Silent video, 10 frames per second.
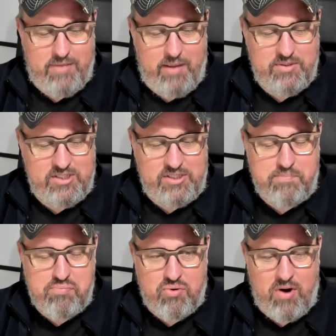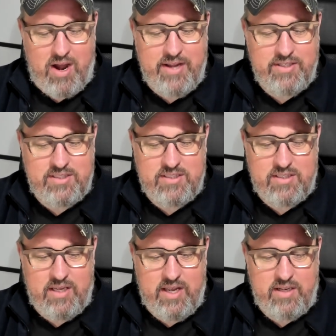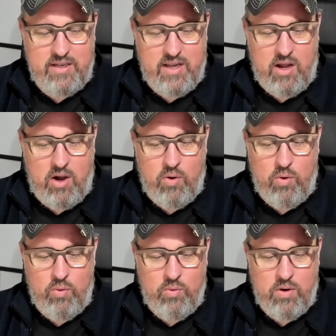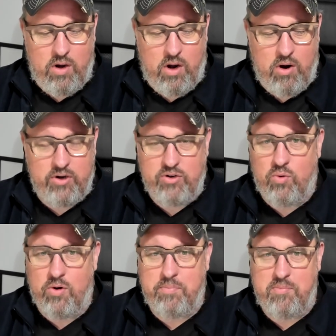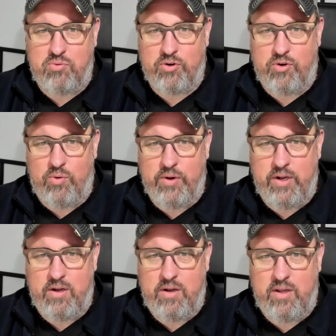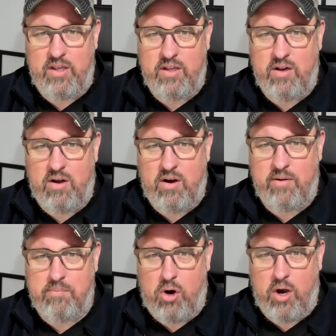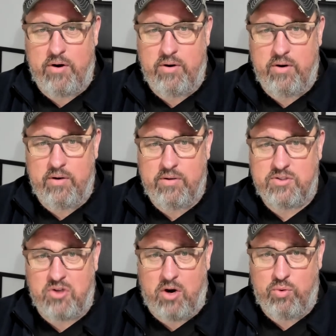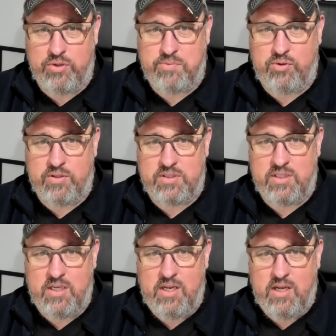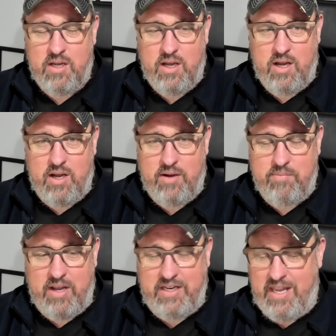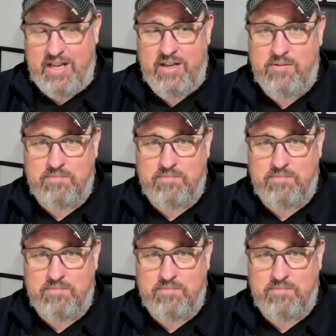surprised at how hardcore people are going in on modern Star Wars books. I get it,